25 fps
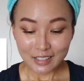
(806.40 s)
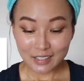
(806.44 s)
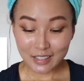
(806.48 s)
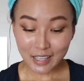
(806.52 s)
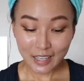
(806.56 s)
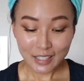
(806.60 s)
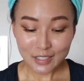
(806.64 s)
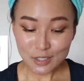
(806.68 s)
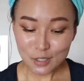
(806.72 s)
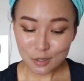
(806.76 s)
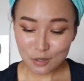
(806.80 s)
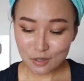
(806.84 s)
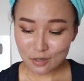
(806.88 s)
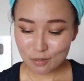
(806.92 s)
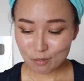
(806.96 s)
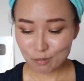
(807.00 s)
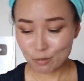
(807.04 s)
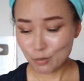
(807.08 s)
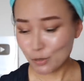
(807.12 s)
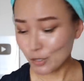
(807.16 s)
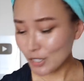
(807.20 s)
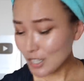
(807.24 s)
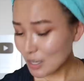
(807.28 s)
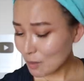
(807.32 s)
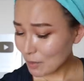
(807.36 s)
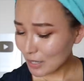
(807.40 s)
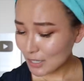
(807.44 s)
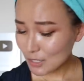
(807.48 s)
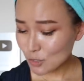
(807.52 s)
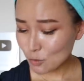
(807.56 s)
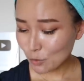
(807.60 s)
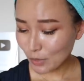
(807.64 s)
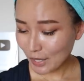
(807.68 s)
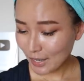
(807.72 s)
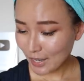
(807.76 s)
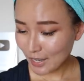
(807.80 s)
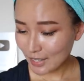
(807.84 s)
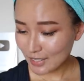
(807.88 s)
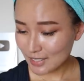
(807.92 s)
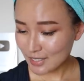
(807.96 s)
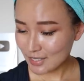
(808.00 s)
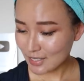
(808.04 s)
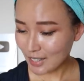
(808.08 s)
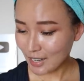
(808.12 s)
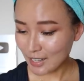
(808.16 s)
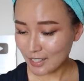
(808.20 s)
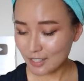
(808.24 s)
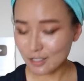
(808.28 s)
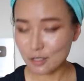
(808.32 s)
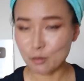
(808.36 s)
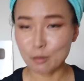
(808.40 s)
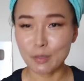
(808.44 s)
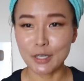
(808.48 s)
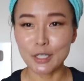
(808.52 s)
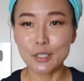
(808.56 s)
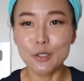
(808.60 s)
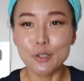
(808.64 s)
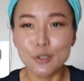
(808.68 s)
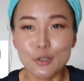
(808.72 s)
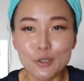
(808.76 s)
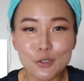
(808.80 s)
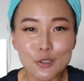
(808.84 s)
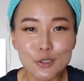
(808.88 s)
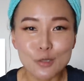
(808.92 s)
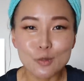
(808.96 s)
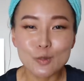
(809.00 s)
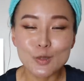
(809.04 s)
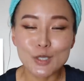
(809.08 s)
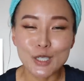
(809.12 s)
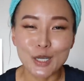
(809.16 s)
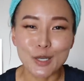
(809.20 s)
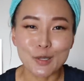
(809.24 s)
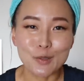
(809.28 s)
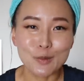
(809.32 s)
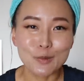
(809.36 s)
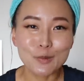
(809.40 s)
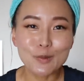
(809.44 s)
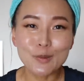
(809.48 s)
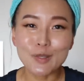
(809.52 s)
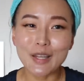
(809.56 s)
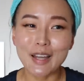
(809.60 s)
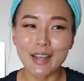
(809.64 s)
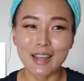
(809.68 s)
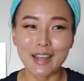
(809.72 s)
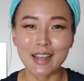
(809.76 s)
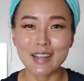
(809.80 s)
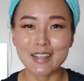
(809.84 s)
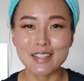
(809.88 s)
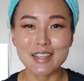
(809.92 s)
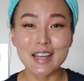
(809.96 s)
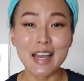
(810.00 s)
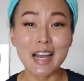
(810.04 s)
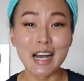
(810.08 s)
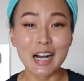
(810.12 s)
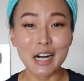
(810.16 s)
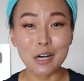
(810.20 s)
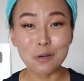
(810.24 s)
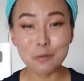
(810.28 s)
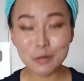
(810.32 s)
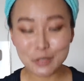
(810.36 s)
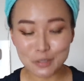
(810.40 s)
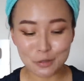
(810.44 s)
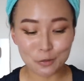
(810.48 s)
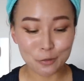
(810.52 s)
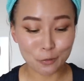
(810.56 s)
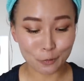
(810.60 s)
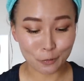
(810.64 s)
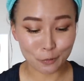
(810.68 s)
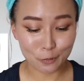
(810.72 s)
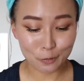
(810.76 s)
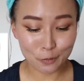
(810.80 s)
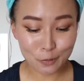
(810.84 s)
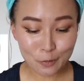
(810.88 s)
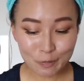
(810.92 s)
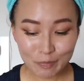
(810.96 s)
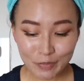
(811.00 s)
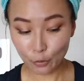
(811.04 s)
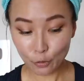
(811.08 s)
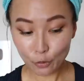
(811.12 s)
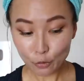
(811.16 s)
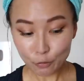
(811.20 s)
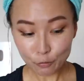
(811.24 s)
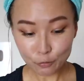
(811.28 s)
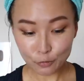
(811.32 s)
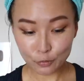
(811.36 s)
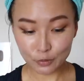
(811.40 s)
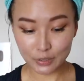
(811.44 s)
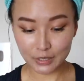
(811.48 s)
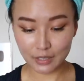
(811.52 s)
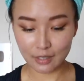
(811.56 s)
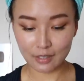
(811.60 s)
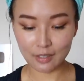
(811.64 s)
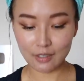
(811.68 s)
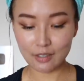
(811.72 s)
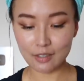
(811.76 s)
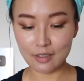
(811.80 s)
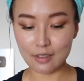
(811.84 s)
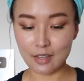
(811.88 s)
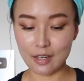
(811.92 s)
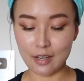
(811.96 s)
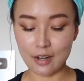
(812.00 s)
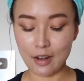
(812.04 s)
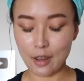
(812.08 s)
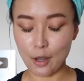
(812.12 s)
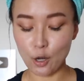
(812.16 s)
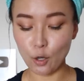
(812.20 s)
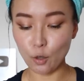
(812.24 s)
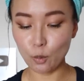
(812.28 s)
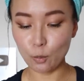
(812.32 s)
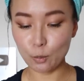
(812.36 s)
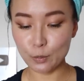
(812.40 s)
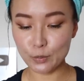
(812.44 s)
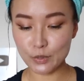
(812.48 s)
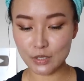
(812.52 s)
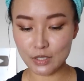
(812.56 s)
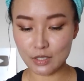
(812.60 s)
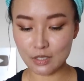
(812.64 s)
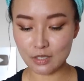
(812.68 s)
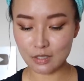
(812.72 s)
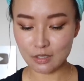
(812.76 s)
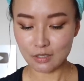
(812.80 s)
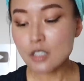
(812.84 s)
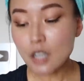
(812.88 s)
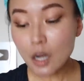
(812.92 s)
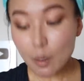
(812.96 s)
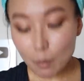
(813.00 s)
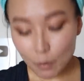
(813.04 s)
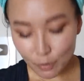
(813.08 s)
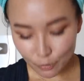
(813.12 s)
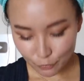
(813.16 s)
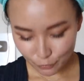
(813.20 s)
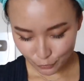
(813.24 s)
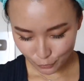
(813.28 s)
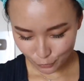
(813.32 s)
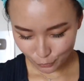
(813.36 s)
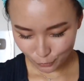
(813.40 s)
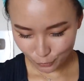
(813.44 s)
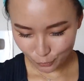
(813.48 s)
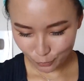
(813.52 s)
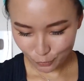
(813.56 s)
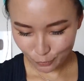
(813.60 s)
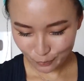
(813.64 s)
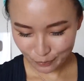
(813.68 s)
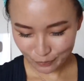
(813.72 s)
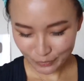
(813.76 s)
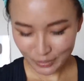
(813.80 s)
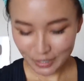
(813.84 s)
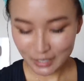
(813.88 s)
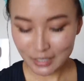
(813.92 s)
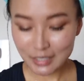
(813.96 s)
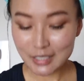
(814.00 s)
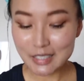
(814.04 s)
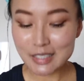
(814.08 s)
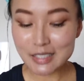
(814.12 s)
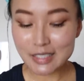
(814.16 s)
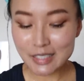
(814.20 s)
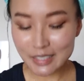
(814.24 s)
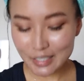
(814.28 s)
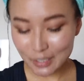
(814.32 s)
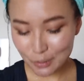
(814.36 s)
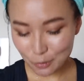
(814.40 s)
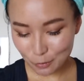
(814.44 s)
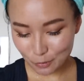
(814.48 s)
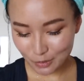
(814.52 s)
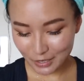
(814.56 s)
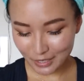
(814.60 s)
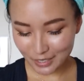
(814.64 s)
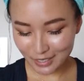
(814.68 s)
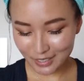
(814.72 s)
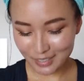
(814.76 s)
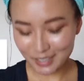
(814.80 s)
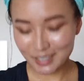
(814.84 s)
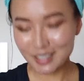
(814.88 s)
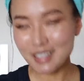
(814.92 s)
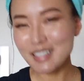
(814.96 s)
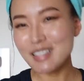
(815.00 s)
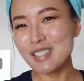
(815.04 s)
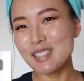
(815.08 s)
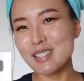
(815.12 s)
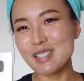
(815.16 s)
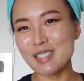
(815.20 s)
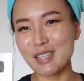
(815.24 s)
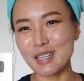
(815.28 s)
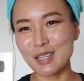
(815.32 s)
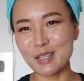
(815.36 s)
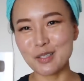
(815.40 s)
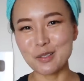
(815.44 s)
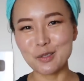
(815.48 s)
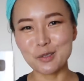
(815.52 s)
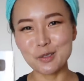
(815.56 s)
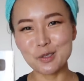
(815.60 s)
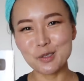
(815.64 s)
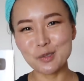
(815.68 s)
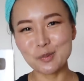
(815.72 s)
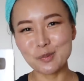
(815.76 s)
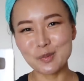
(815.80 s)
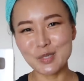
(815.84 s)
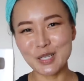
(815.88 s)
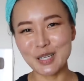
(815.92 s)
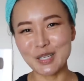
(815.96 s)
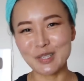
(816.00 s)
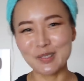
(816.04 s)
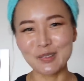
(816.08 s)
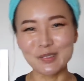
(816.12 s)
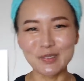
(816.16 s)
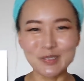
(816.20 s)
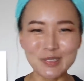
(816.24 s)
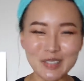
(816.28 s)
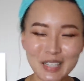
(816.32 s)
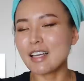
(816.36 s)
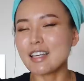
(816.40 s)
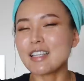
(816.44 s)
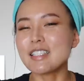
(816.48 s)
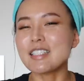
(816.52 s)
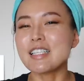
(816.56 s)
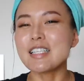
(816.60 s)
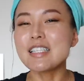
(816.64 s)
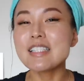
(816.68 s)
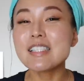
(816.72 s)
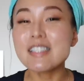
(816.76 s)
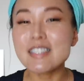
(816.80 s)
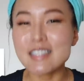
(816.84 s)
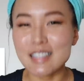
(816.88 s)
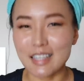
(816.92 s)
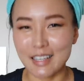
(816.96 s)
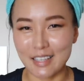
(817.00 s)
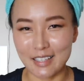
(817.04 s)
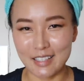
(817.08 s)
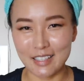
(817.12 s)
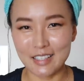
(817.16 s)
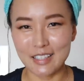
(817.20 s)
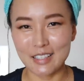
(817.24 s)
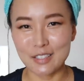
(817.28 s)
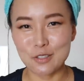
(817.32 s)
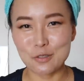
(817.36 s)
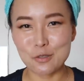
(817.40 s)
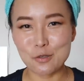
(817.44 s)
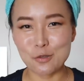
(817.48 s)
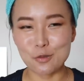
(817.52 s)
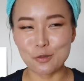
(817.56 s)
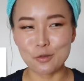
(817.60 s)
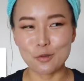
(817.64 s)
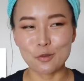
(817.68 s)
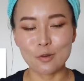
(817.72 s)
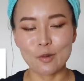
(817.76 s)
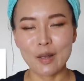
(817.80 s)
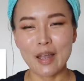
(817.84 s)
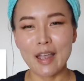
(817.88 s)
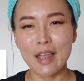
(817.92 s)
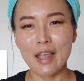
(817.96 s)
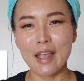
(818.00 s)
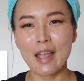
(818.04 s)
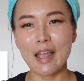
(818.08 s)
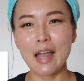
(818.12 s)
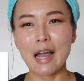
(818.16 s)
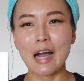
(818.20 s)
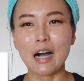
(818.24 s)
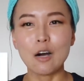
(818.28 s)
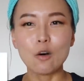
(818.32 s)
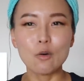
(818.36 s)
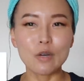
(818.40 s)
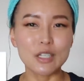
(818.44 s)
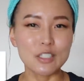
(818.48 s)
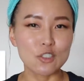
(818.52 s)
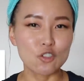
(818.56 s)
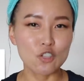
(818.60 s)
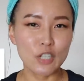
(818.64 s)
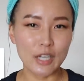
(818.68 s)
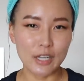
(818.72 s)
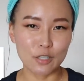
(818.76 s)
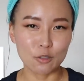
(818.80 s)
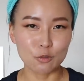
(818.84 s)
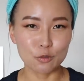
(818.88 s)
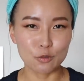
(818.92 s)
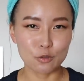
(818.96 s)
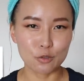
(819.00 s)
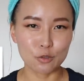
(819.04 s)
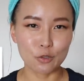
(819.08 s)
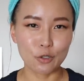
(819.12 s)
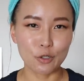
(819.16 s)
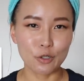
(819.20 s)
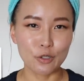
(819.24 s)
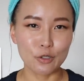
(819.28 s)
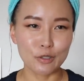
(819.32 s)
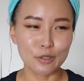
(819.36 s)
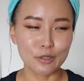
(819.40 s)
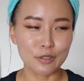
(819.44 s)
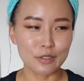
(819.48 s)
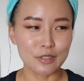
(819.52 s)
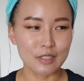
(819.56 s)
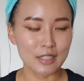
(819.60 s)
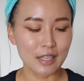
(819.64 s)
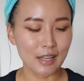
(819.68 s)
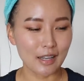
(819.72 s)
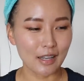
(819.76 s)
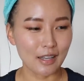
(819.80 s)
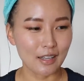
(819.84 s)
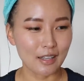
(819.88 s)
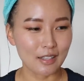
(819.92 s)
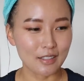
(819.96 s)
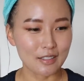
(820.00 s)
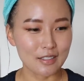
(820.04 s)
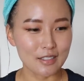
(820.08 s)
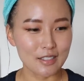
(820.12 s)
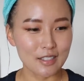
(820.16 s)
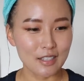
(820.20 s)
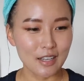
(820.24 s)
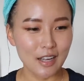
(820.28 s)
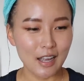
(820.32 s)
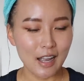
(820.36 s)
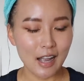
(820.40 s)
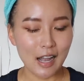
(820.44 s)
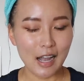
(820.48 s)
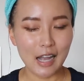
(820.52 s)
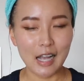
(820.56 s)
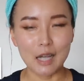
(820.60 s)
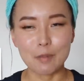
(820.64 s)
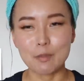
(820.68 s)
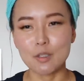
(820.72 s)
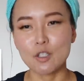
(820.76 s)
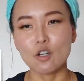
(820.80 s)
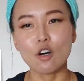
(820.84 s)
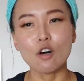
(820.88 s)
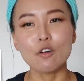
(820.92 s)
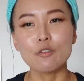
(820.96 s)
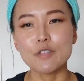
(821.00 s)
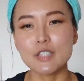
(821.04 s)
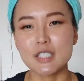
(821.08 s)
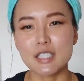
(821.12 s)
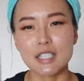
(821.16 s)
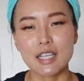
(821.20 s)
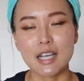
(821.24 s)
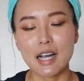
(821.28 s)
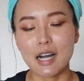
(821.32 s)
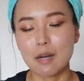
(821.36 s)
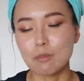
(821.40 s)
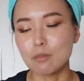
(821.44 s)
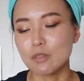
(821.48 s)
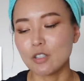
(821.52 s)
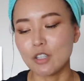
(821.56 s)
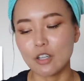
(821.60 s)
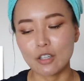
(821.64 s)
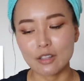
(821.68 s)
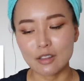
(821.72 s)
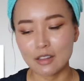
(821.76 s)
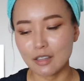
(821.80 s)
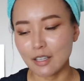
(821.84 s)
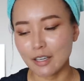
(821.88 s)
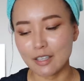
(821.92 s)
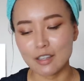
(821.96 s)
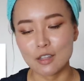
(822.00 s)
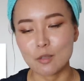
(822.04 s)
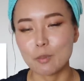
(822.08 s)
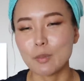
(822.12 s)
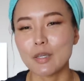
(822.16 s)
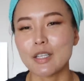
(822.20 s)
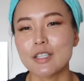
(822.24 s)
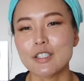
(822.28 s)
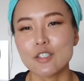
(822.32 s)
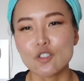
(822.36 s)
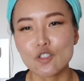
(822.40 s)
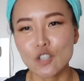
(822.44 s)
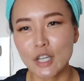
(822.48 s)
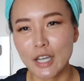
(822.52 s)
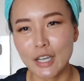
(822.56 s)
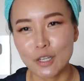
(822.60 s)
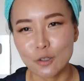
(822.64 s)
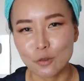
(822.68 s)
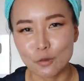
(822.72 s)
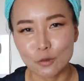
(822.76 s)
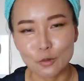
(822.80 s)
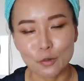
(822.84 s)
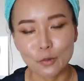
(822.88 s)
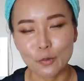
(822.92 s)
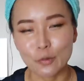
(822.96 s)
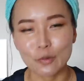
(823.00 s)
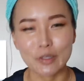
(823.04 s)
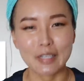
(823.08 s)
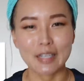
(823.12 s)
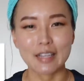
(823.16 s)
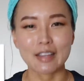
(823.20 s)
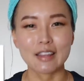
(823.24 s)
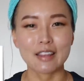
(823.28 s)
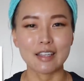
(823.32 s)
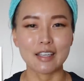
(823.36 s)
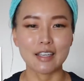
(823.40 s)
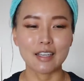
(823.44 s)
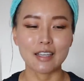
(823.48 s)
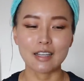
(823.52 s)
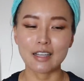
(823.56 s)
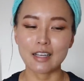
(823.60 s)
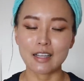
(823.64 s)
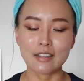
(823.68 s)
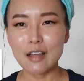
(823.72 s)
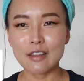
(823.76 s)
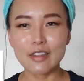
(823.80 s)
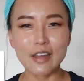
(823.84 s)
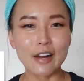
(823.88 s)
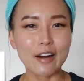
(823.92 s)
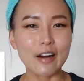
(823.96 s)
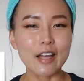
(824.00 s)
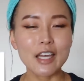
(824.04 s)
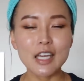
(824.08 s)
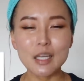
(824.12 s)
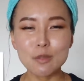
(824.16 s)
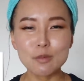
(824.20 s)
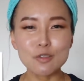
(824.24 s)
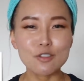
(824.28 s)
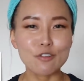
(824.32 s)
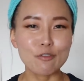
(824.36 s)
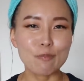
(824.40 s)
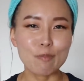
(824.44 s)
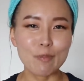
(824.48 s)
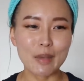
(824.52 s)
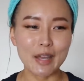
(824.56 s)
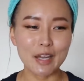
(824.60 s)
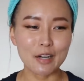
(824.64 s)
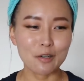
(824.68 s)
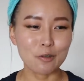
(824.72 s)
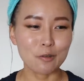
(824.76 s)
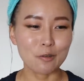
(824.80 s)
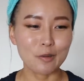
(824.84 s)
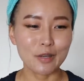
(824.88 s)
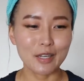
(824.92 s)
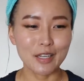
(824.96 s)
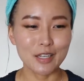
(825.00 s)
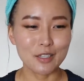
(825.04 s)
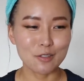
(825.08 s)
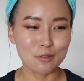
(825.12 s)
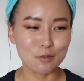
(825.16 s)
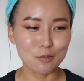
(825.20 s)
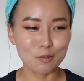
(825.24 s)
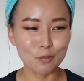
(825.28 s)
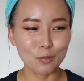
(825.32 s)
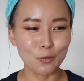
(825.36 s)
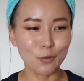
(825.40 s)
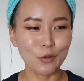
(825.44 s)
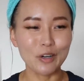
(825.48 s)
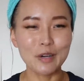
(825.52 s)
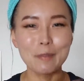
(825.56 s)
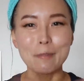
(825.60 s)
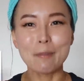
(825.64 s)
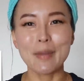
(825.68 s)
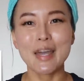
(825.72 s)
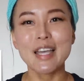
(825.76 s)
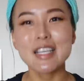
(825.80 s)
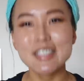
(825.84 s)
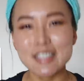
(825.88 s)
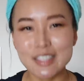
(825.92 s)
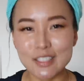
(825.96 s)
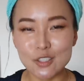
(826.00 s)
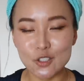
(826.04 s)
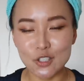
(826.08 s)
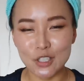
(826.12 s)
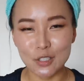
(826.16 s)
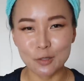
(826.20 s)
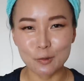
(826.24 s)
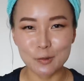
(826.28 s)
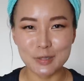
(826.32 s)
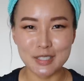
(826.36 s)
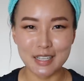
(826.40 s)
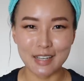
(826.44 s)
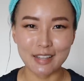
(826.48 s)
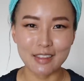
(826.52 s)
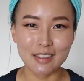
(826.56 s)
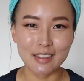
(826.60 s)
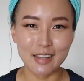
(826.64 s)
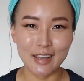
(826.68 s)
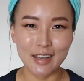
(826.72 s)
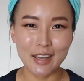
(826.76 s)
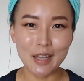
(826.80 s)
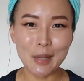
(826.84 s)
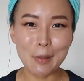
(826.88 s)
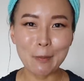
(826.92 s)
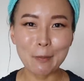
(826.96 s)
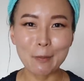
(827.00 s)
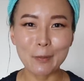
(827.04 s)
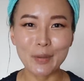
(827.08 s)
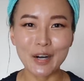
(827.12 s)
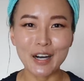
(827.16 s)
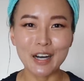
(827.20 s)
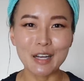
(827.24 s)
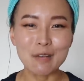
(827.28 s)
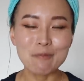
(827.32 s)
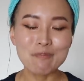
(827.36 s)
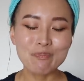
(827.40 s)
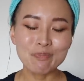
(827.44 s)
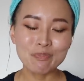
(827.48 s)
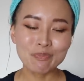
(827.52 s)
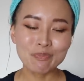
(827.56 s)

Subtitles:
that's pretty much why I started my YouTube channel and how it grew. Hopefully that helps some of you considering starting a YouTube channel, get an insight into how a channel grows. And I mean, obviously I'm not like the biggest channel or anything. There are heaps of better and more amazing channels out there, but